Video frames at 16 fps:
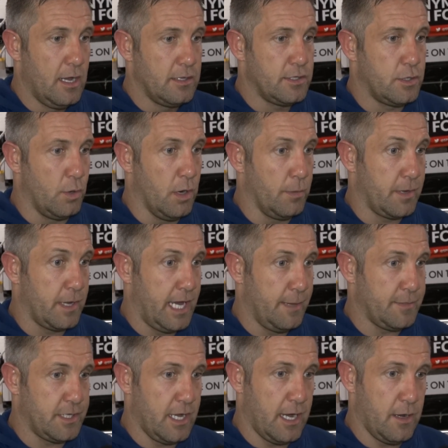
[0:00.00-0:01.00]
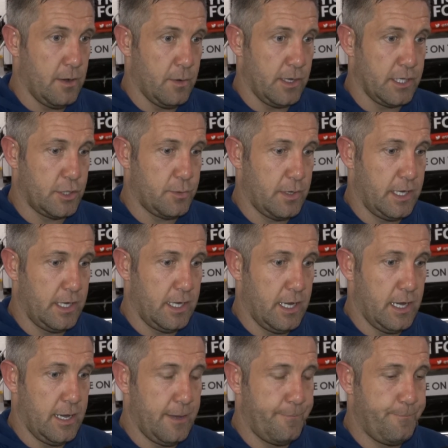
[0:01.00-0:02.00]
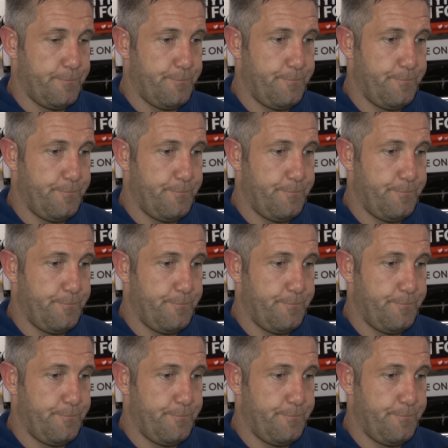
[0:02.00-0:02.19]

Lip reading: two home games now, which we weren't